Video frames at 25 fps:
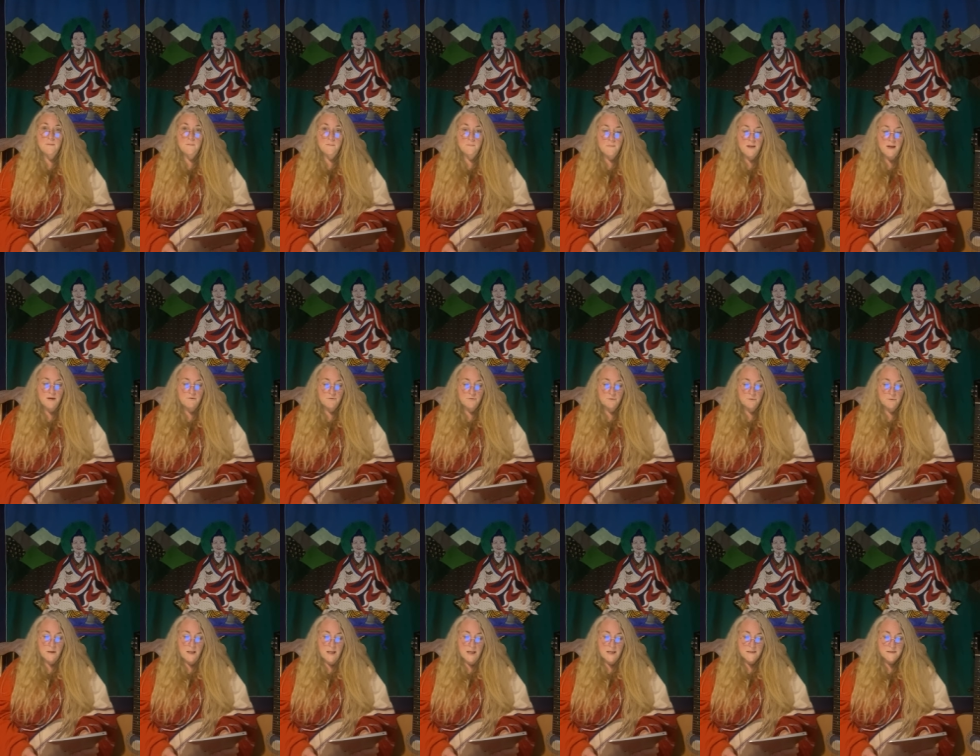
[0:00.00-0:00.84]

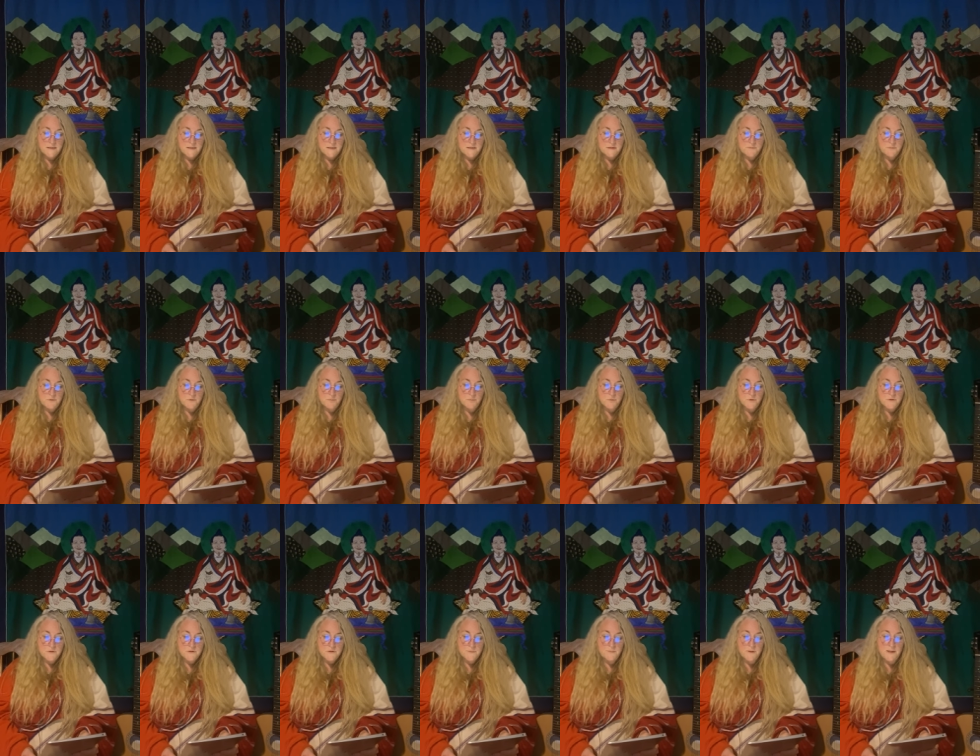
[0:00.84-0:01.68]
Merrill added with
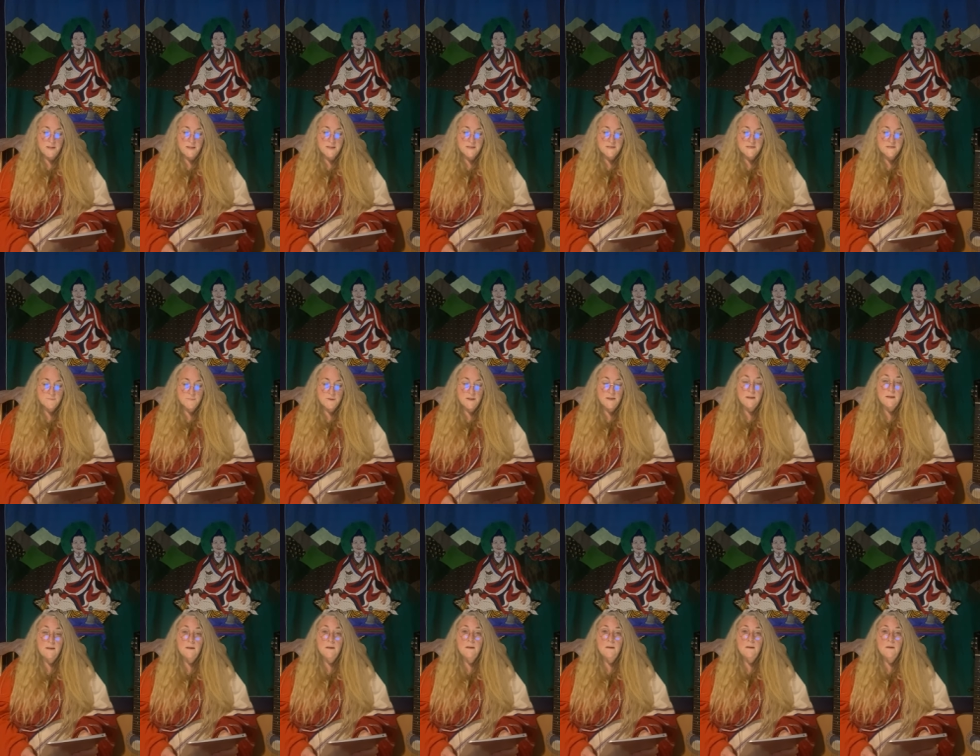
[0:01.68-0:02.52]
what appeared to
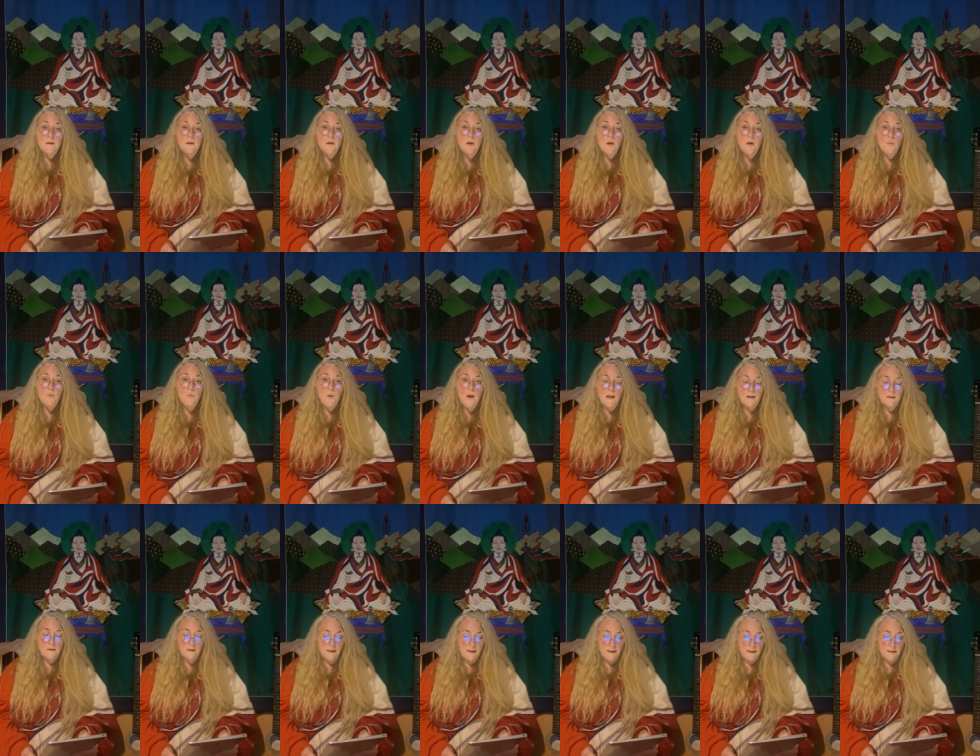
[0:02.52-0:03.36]
be a
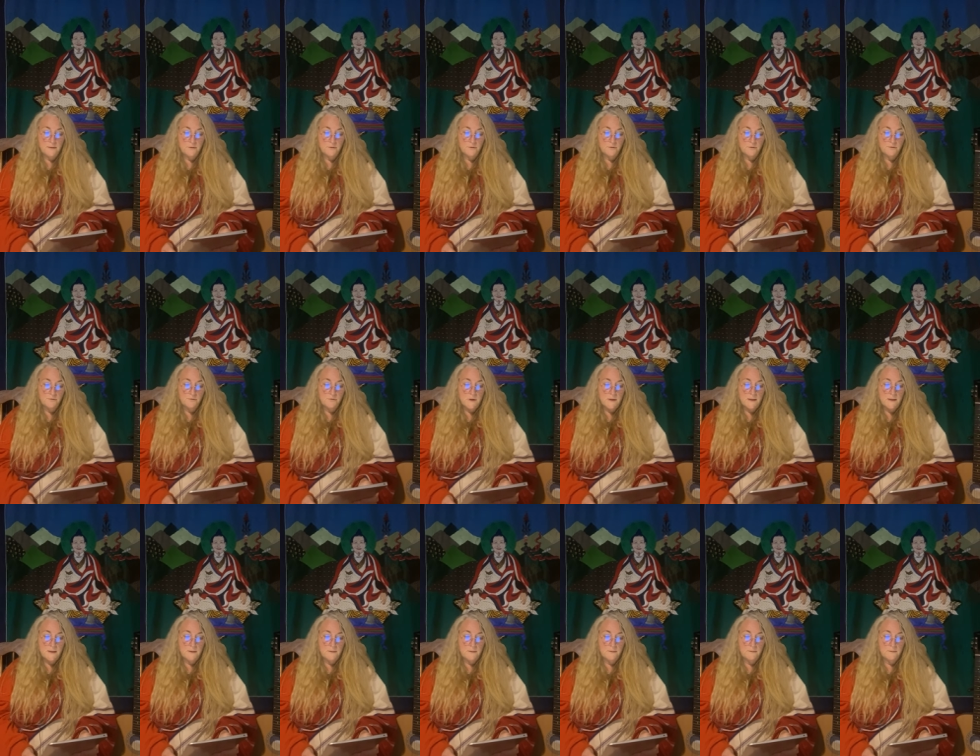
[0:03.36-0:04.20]
well hidden
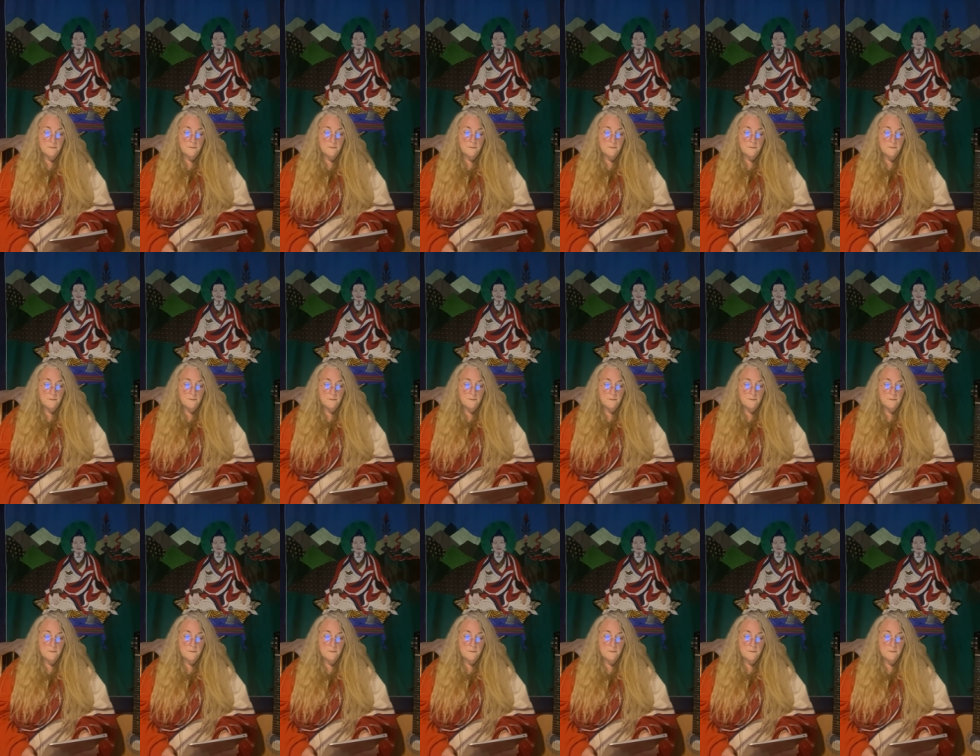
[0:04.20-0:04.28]
grin.